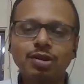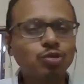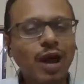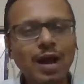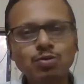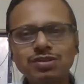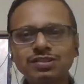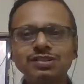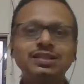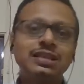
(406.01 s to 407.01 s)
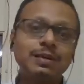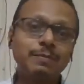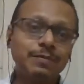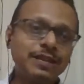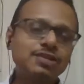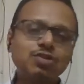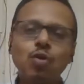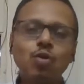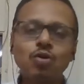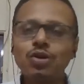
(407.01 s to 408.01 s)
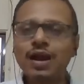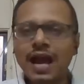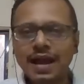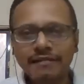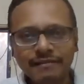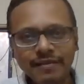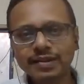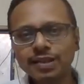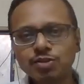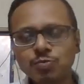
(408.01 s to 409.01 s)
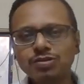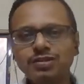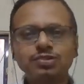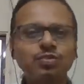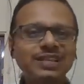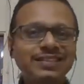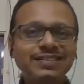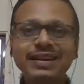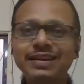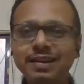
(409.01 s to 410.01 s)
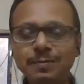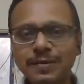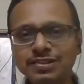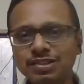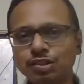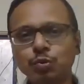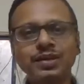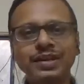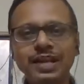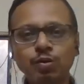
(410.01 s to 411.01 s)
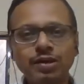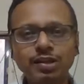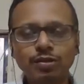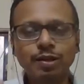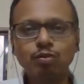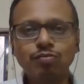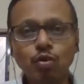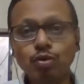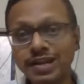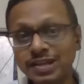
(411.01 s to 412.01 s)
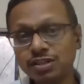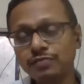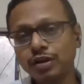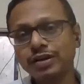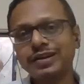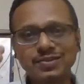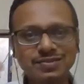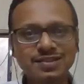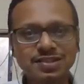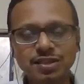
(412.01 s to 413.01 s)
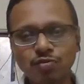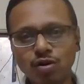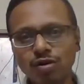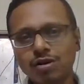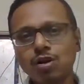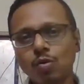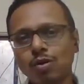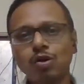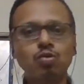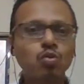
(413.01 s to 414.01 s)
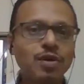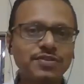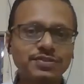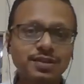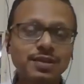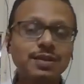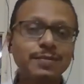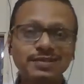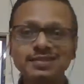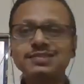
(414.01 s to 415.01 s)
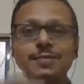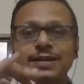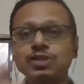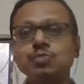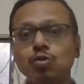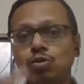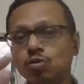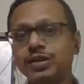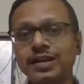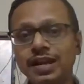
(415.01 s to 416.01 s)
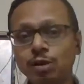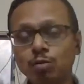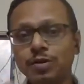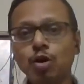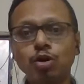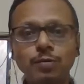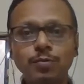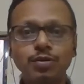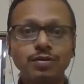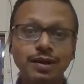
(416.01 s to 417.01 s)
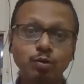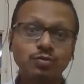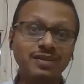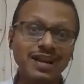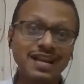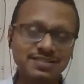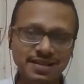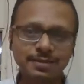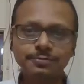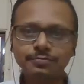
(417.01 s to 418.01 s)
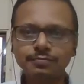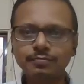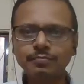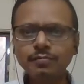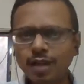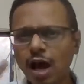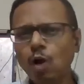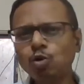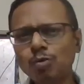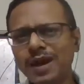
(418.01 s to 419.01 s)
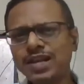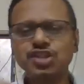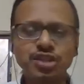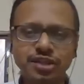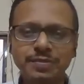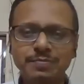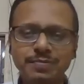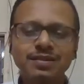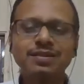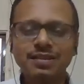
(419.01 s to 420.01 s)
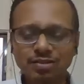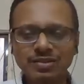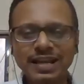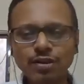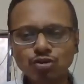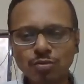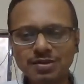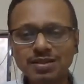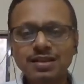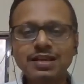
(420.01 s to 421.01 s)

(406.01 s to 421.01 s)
So I would suggest, please go and read this book. There's only 300 pages. It will take only 3 to 4 days if you continuously sit for 1 or 2 hours. But this is the best book to lead and to be entrepreneur and to realize that how to manage it. So thank you so much.